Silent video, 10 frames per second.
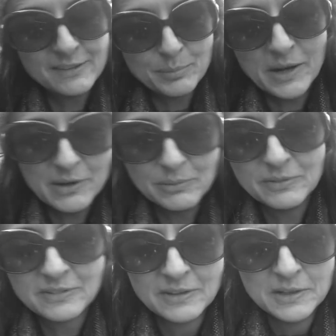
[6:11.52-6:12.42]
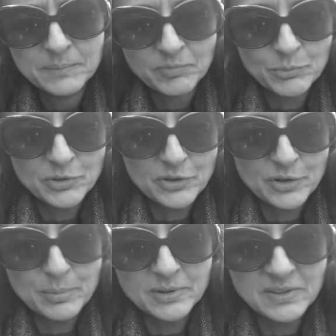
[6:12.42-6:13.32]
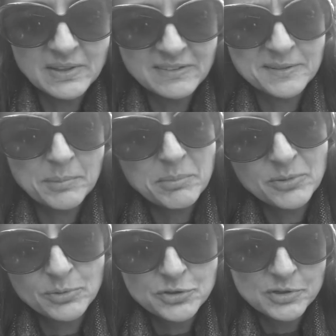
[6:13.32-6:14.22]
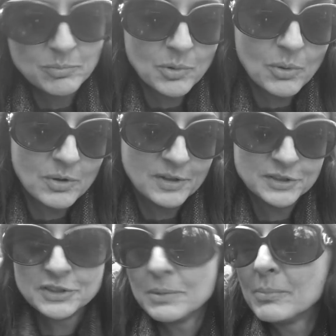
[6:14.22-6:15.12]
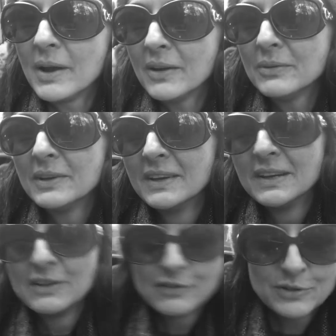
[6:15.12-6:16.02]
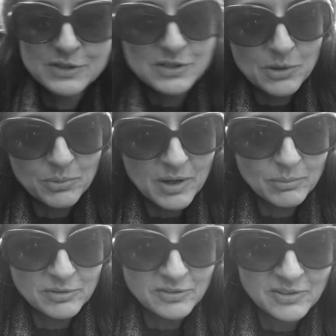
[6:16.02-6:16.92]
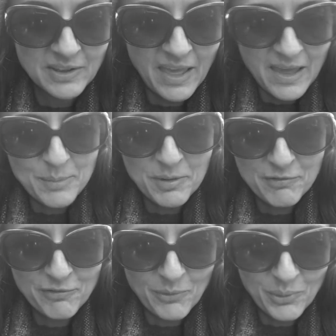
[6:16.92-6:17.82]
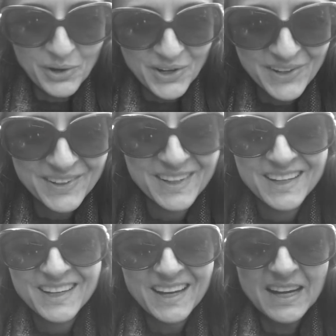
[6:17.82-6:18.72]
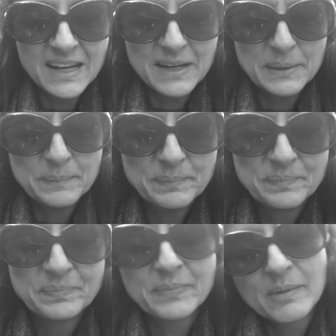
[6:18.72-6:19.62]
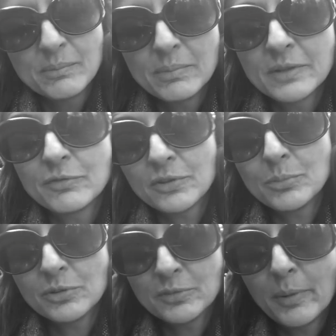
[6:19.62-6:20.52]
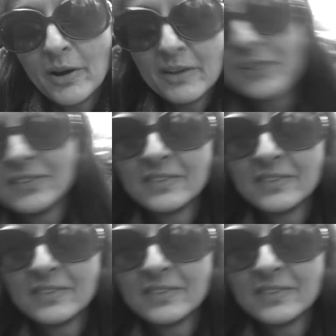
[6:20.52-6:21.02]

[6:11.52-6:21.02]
of browns with the Herbatint. Sometimes it would turn more orange than brown. Of course, not what I was aiming for. but for the most part,